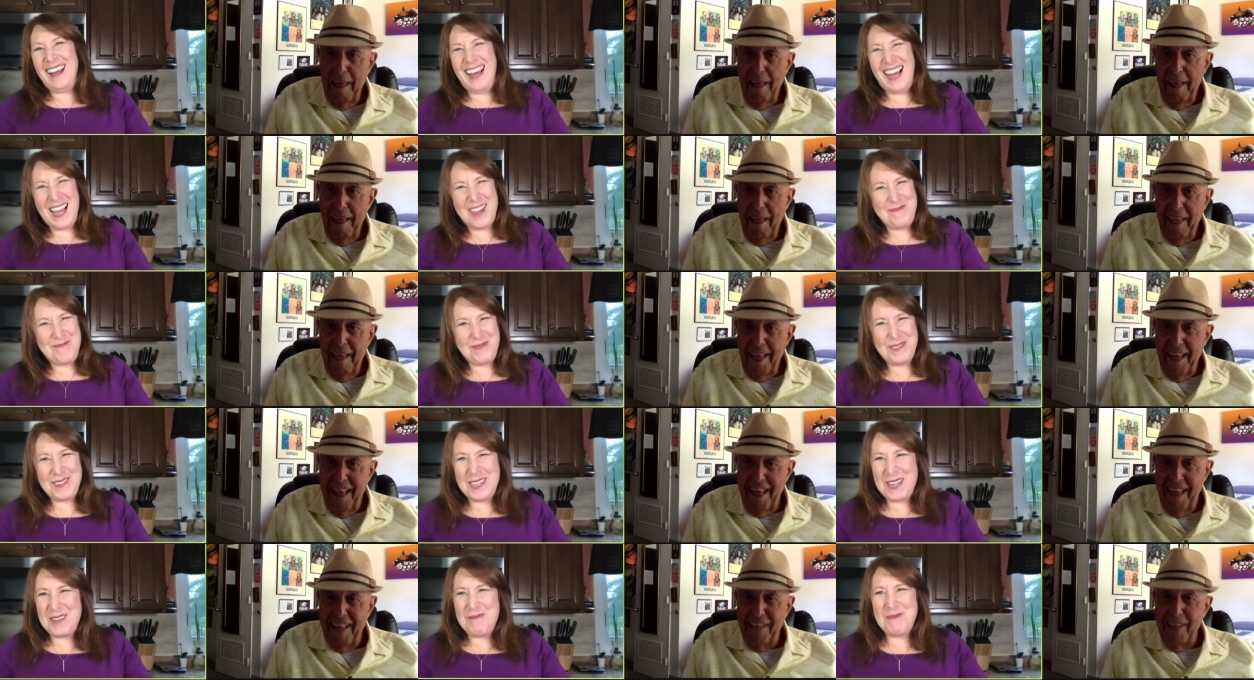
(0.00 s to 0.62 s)

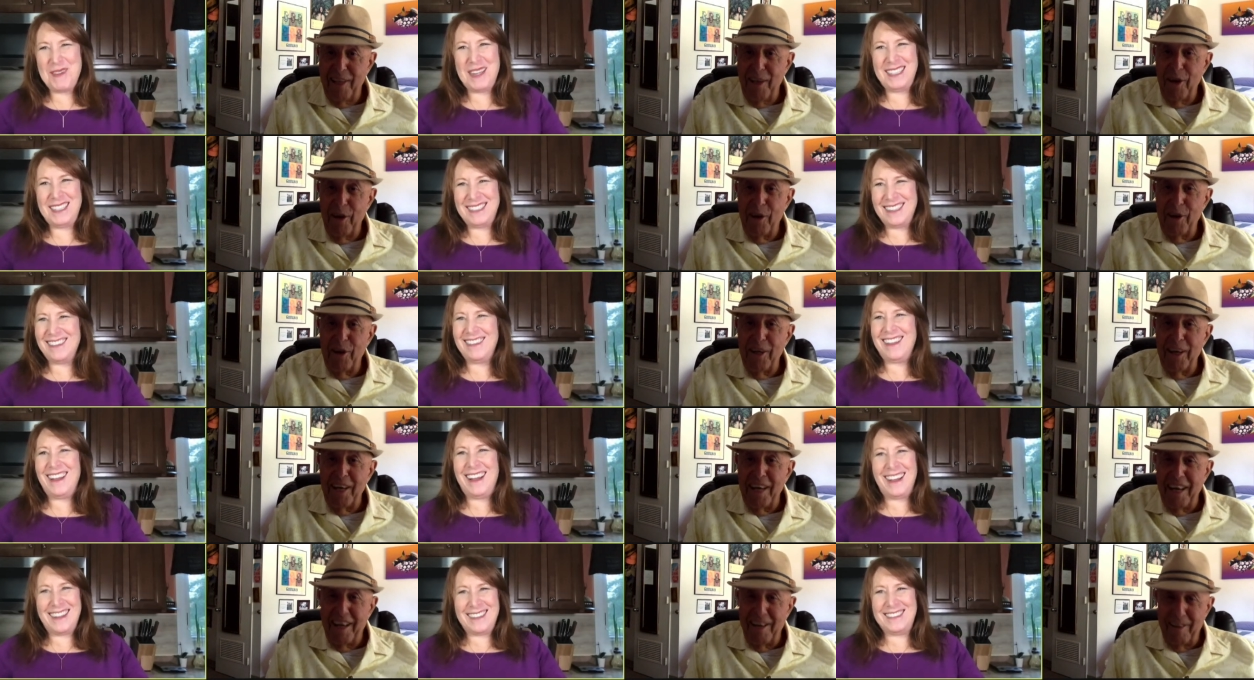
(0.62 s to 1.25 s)
Speaker 1: I'm pretty much
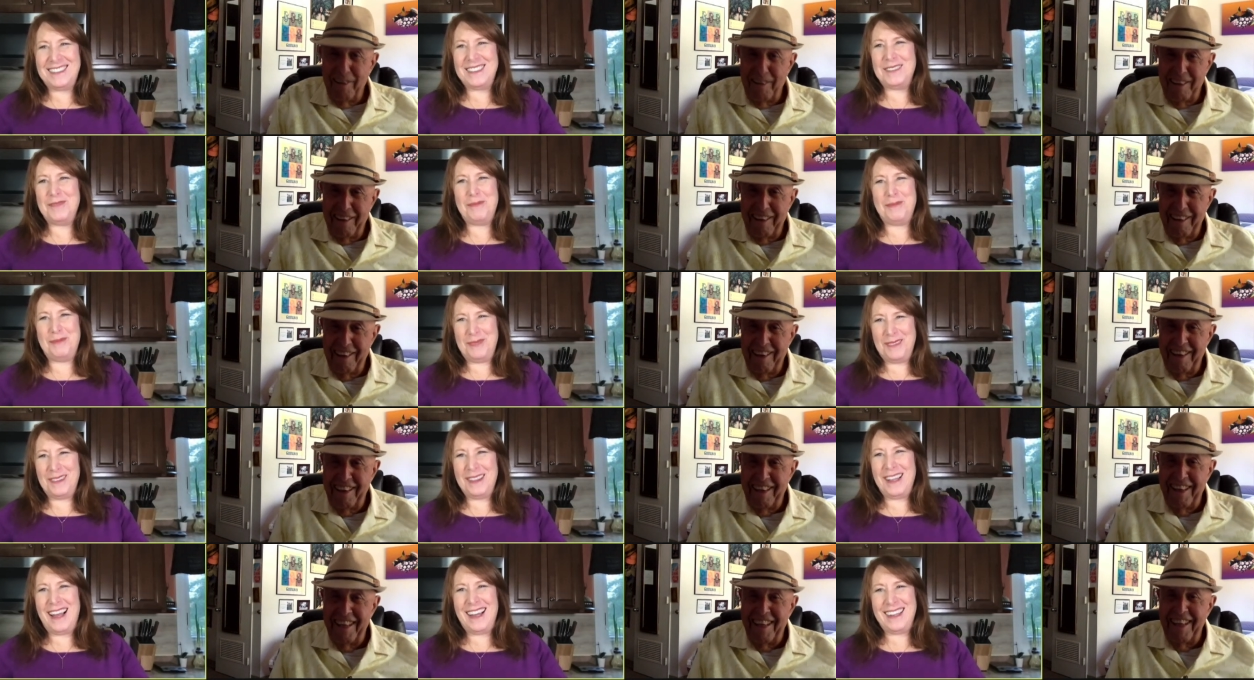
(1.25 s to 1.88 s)
a lox
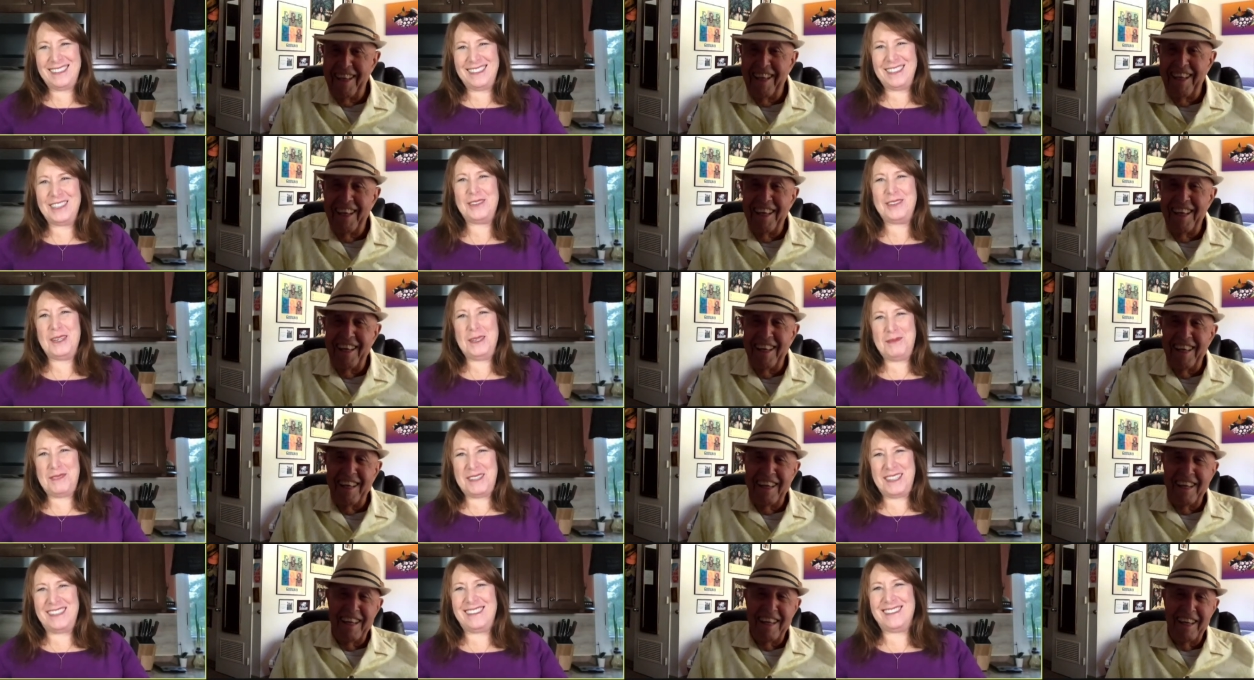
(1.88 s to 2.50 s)
and locks and
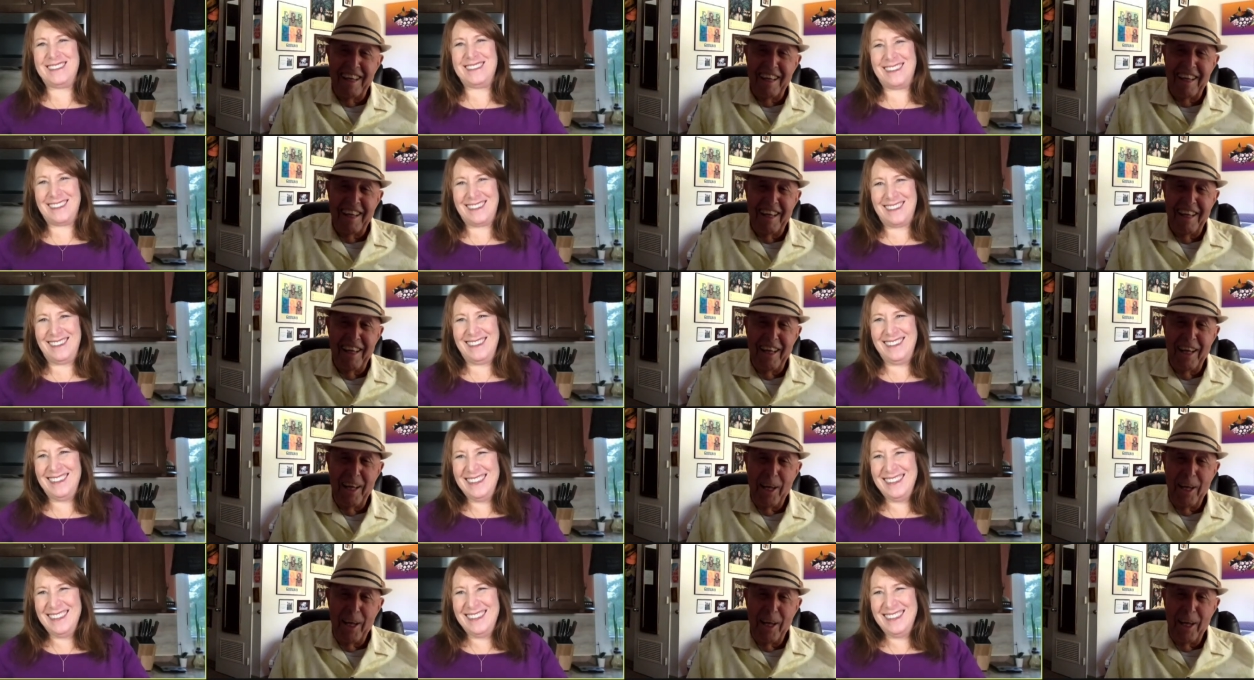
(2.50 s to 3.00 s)
cream cheese girl.